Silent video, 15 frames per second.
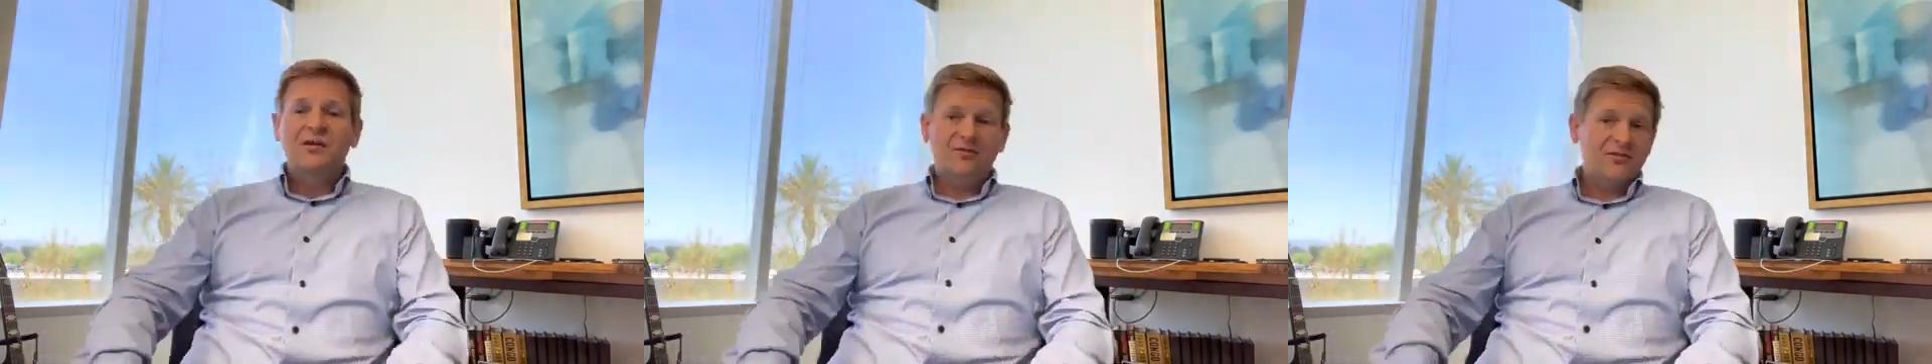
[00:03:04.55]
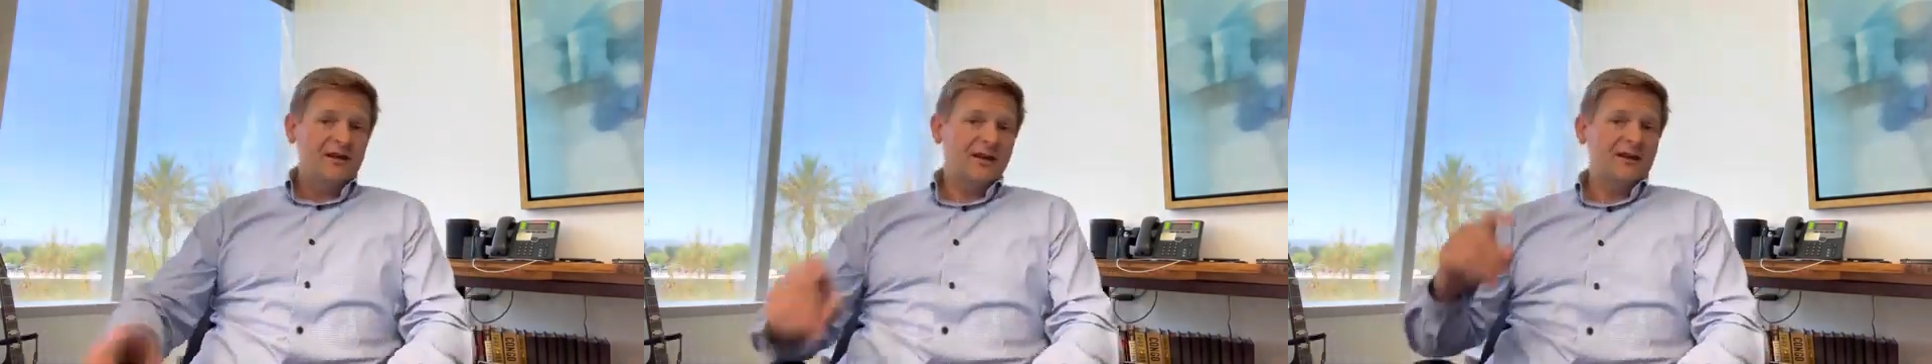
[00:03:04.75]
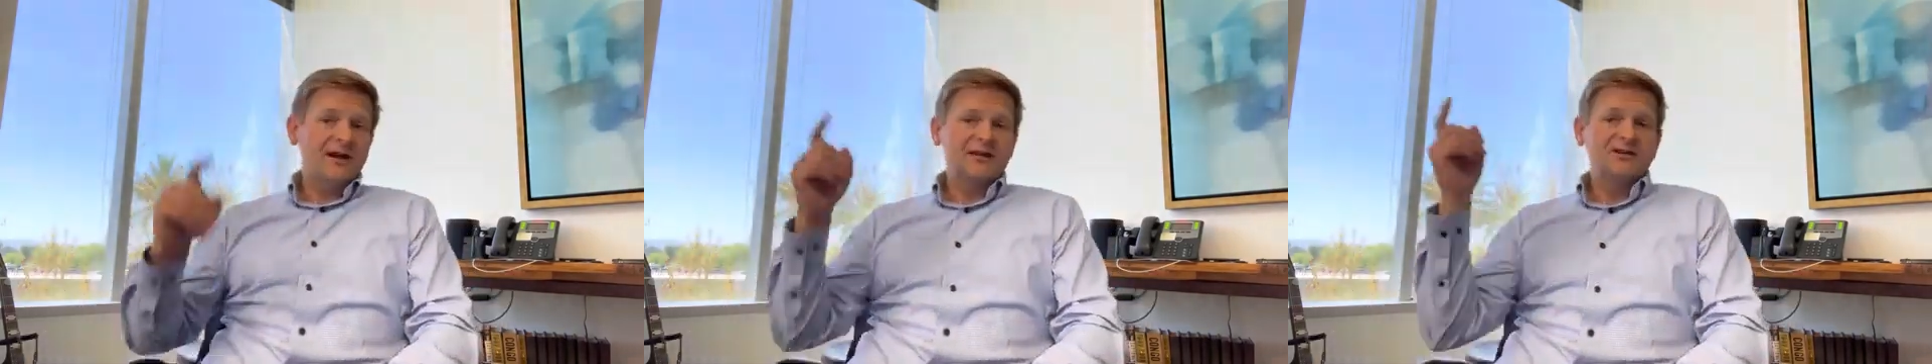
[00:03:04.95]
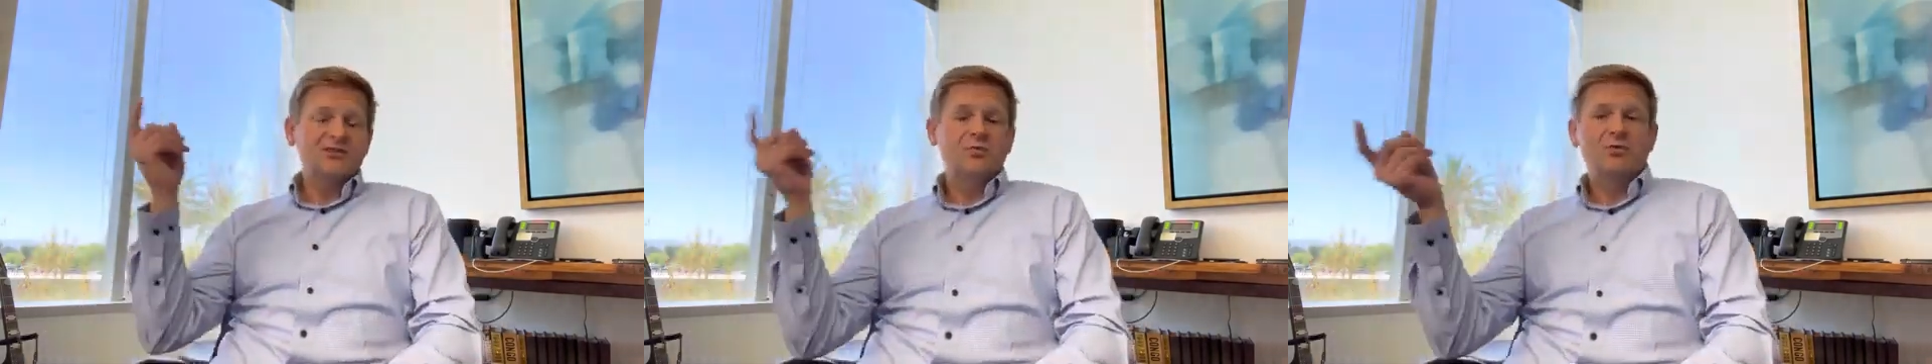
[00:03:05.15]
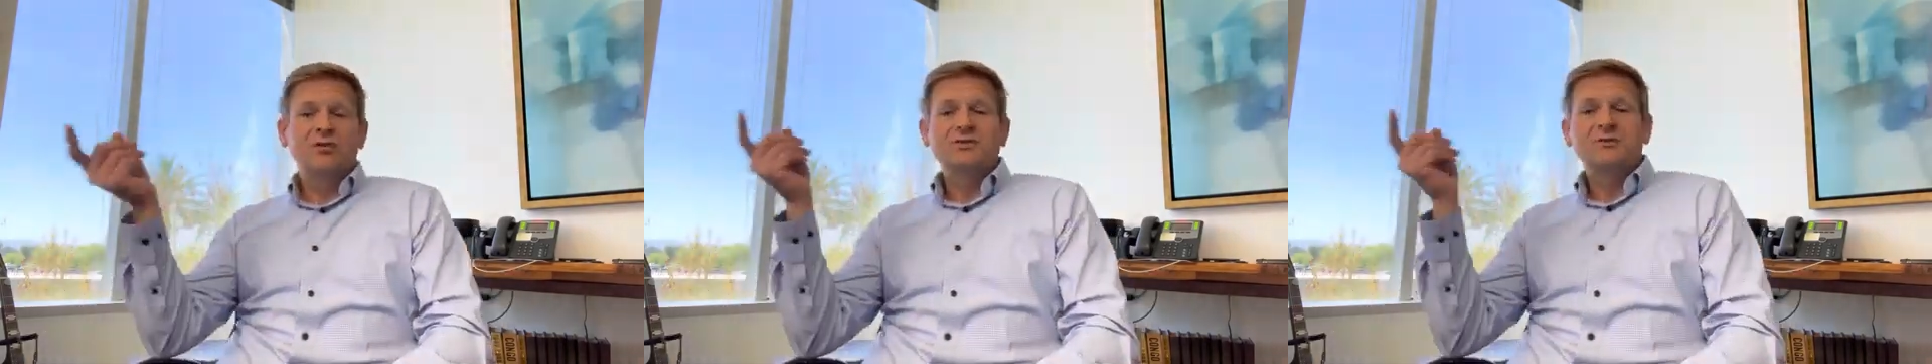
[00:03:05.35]
if they enact this
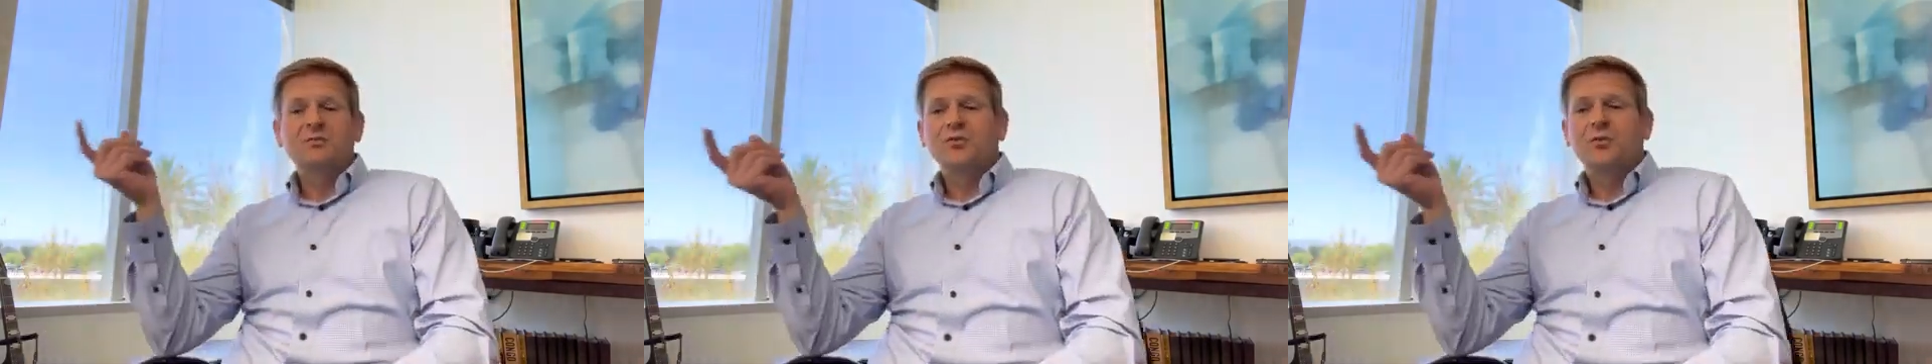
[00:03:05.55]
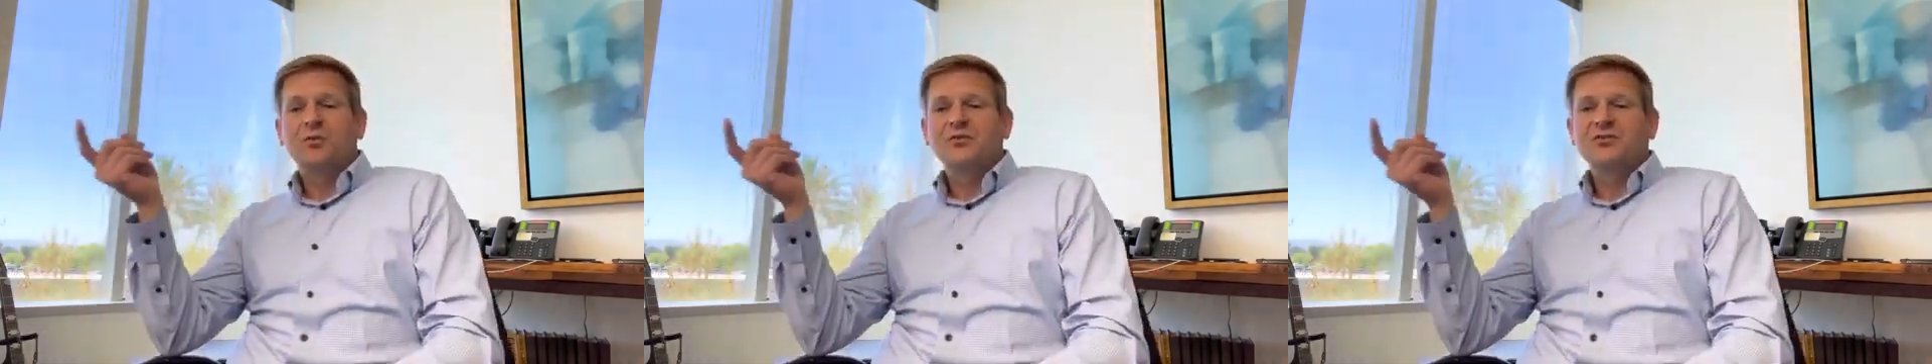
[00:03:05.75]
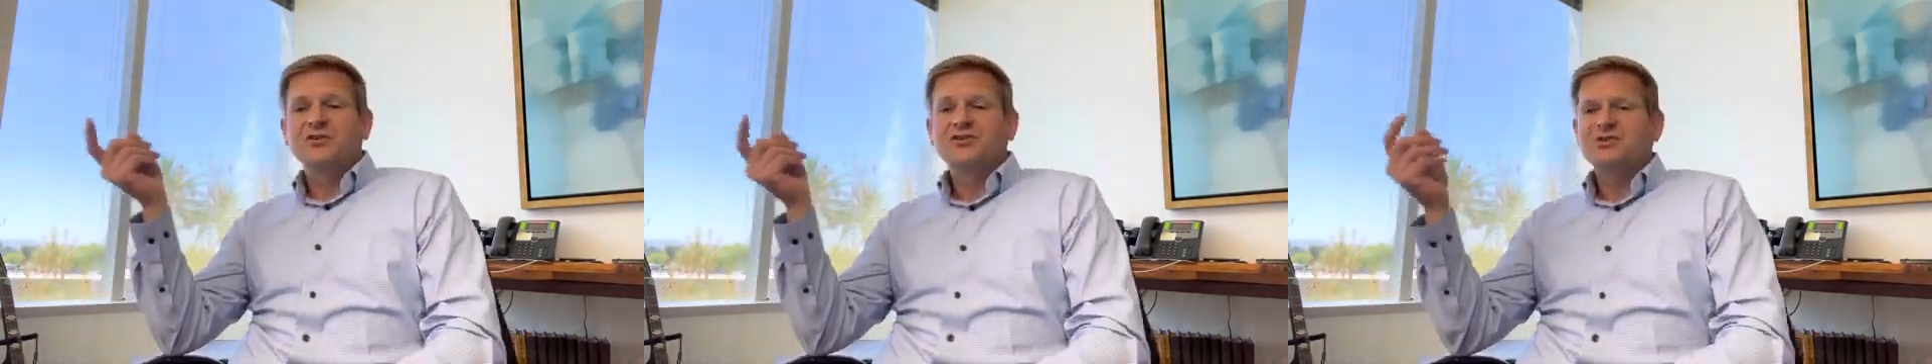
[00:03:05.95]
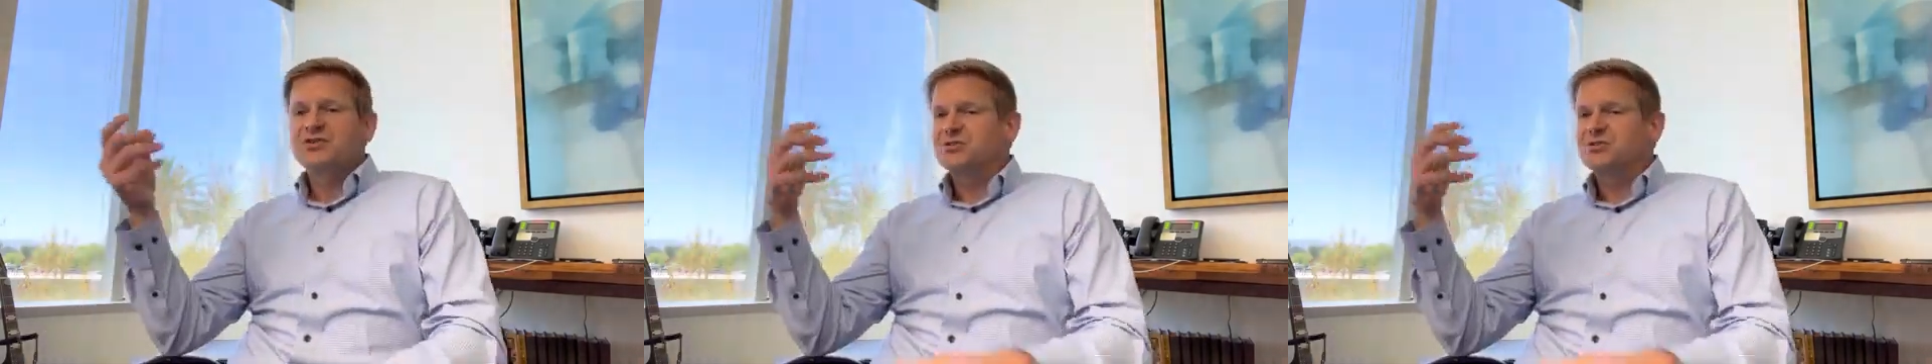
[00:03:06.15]
poison pill provision.